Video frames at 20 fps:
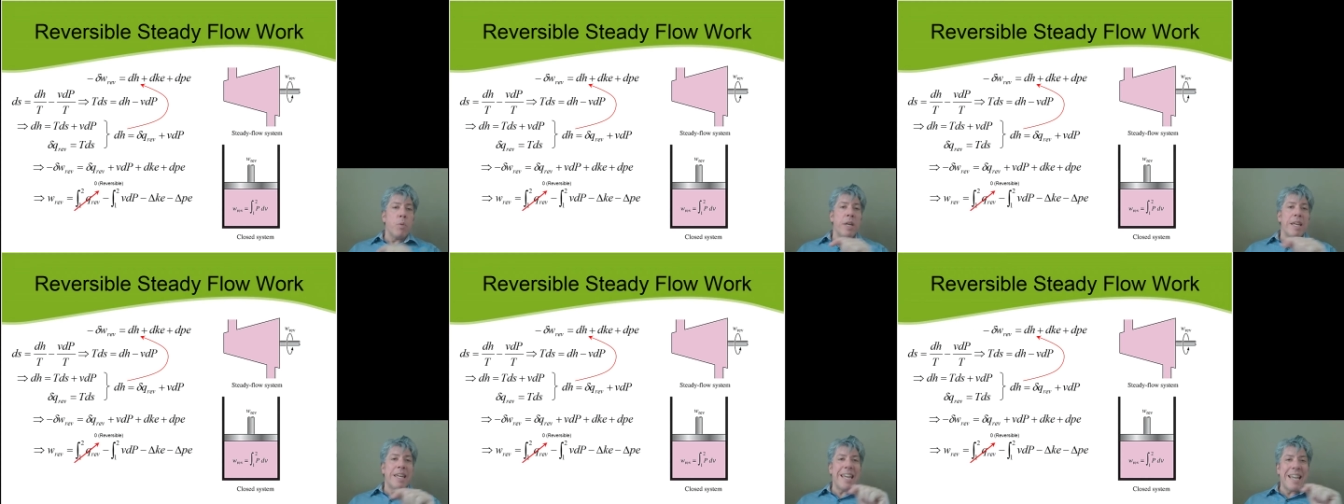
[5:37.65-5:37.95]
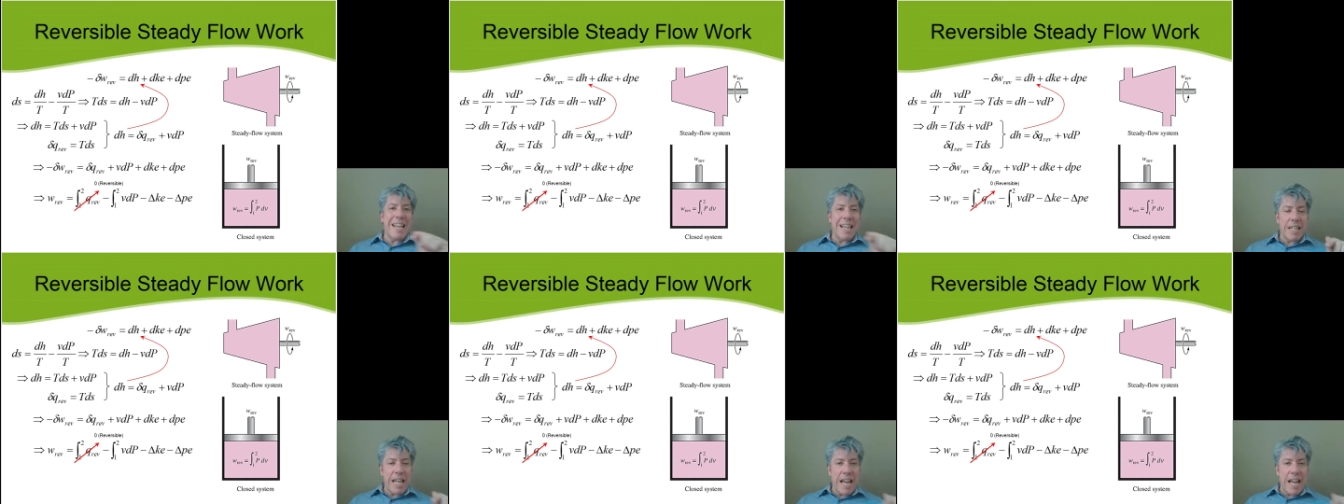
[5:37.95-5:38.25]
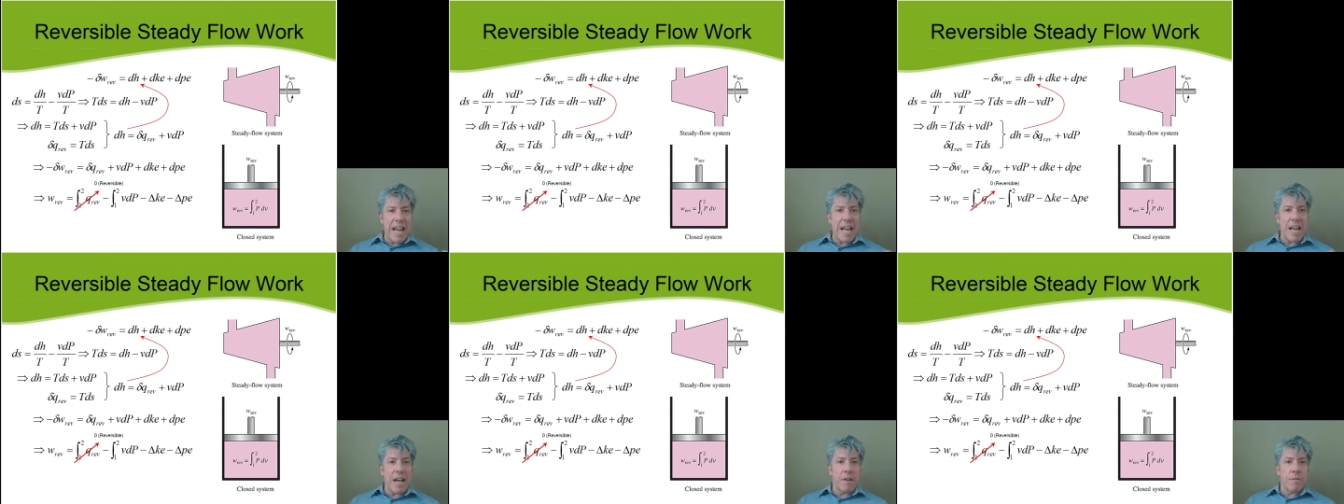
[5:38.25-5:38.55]
we can't
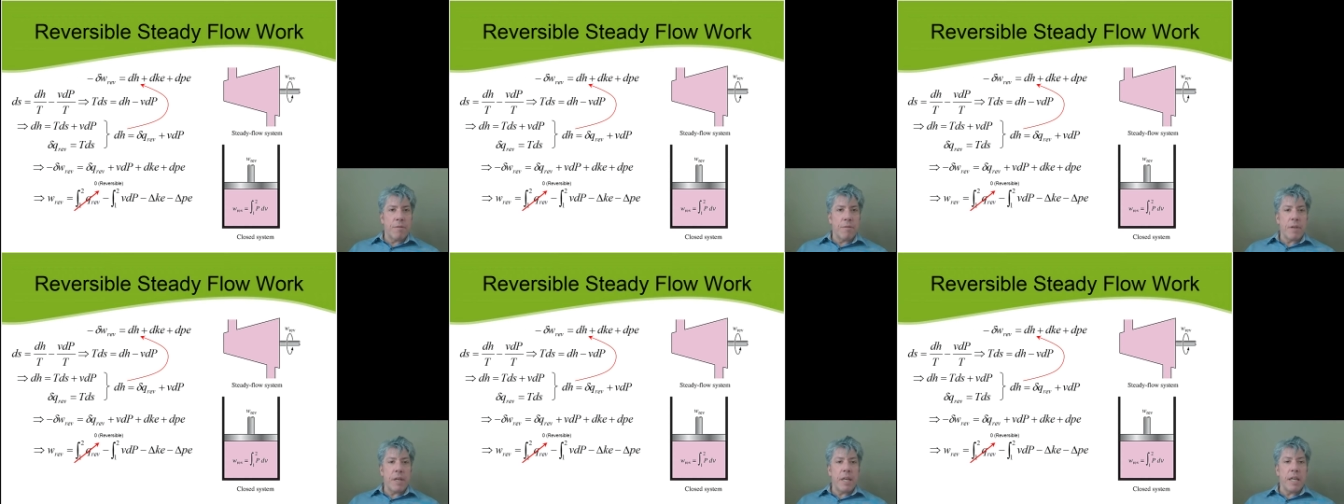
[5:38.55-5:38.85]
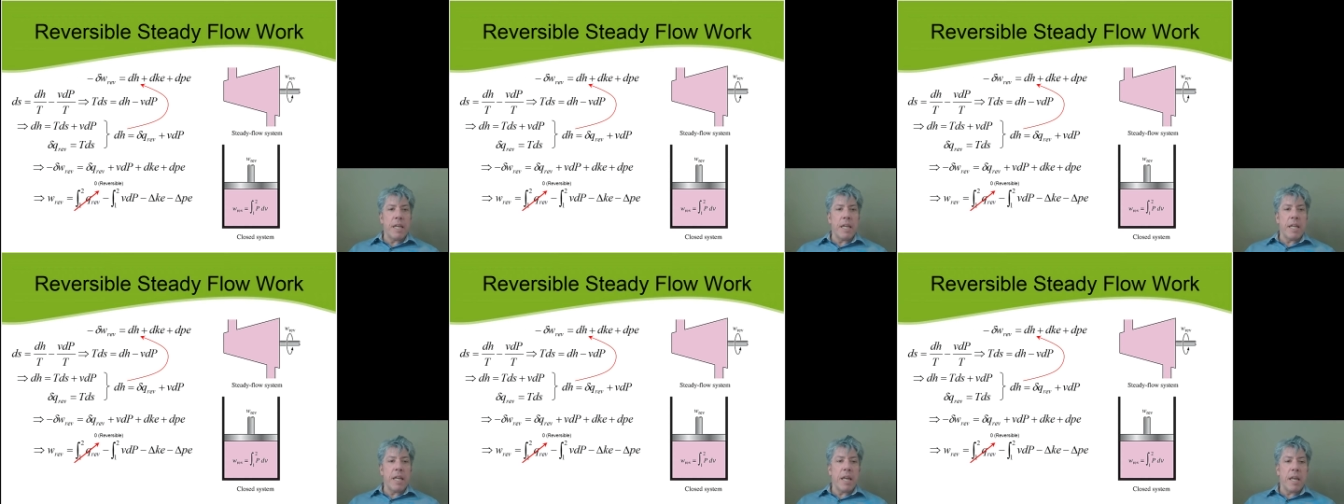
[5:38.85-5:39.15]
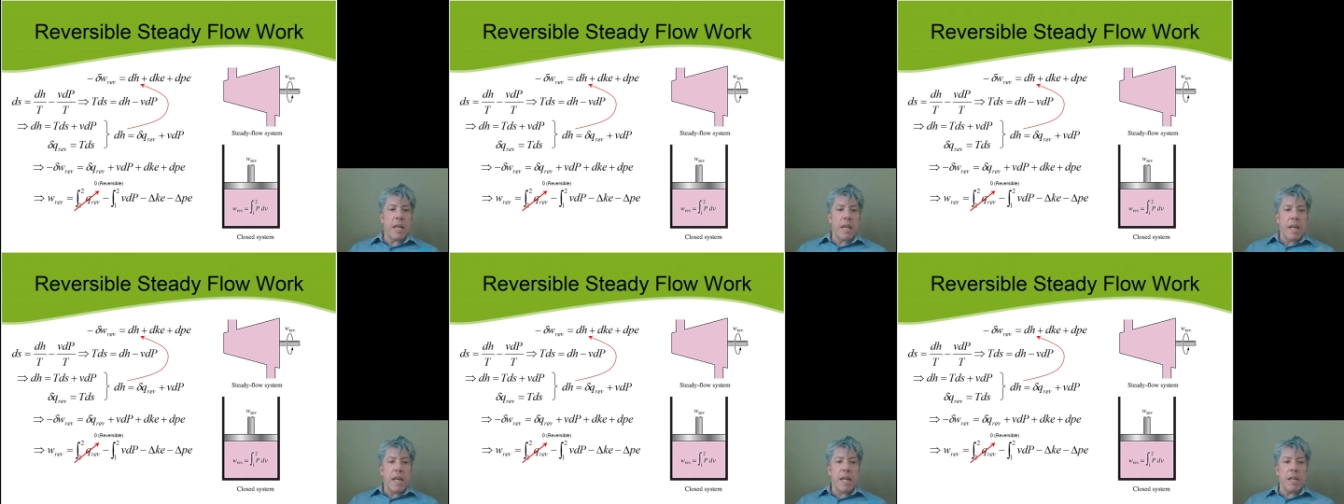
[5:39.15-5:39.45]
have any
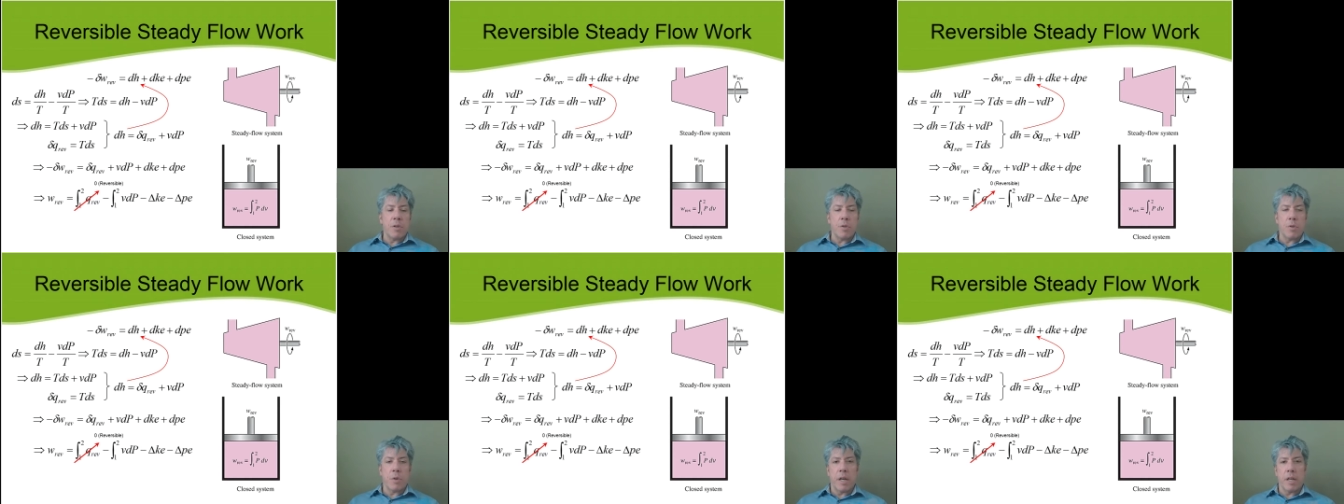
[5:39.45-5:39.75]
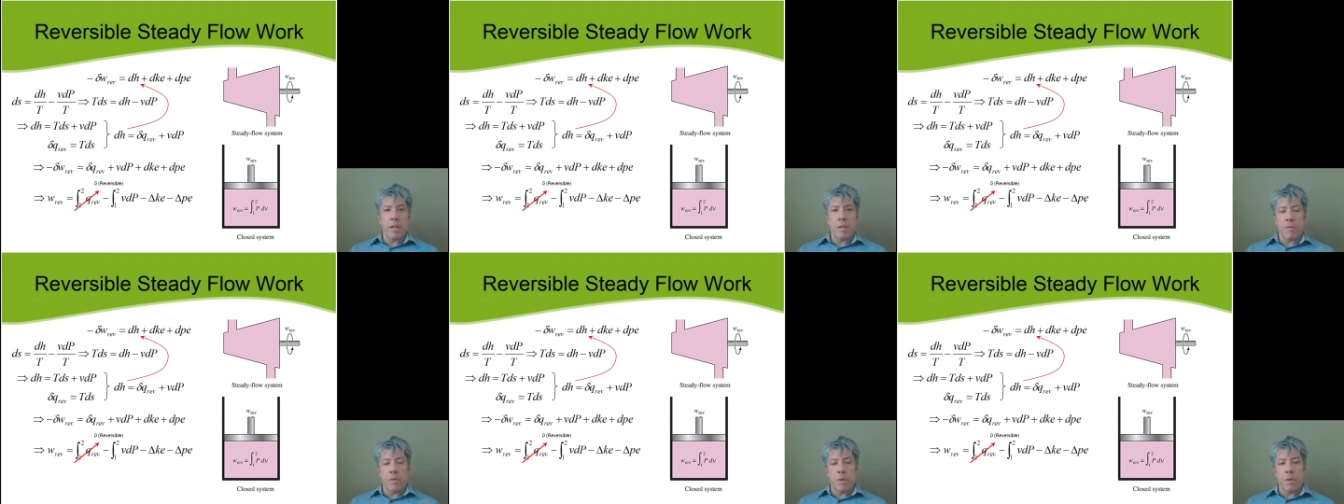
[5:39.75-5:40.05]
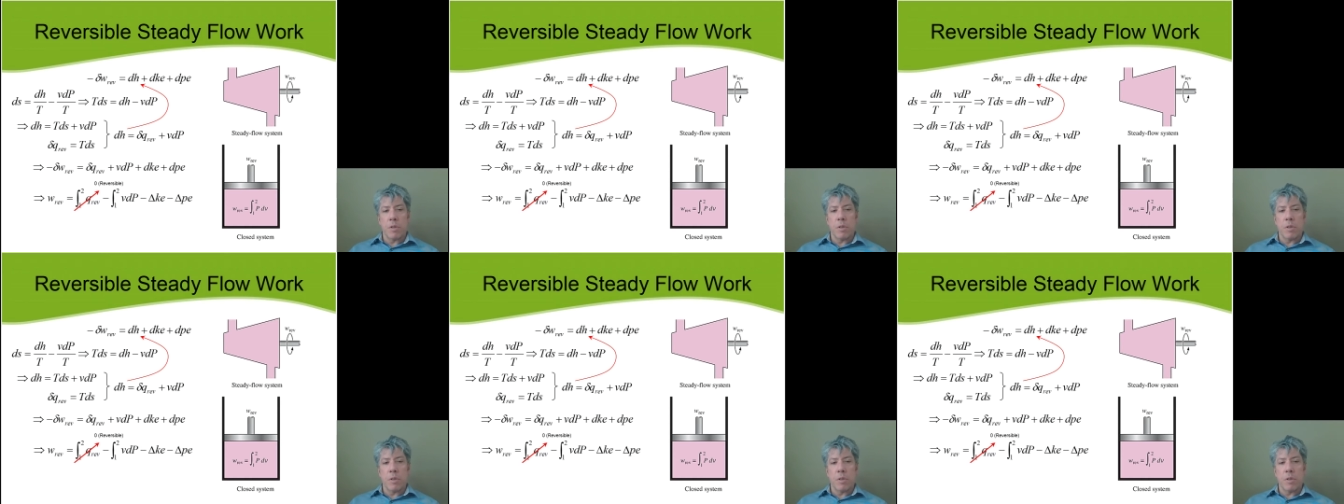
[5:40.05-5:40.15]
heat transfer.